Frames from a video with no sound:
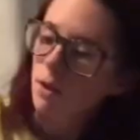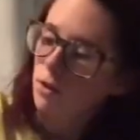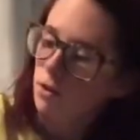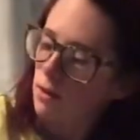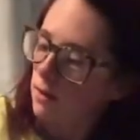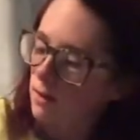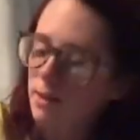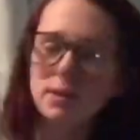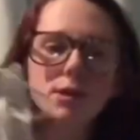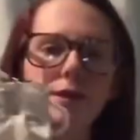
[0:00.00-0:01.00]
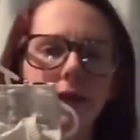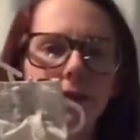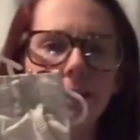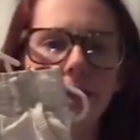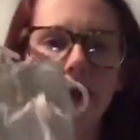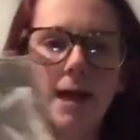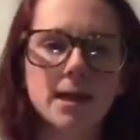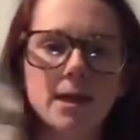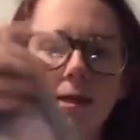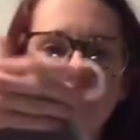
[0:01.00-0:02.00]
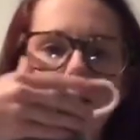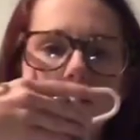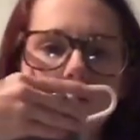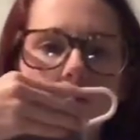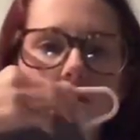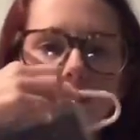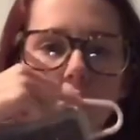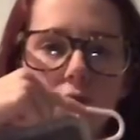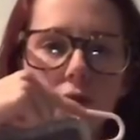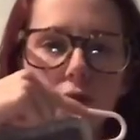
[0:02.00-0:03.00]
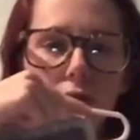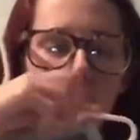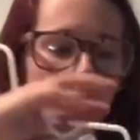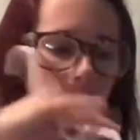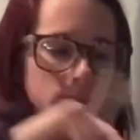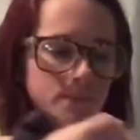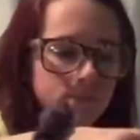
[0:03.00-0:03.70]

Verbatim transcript: and they're just like, like a little light khaki, and then these ones are a darker gray.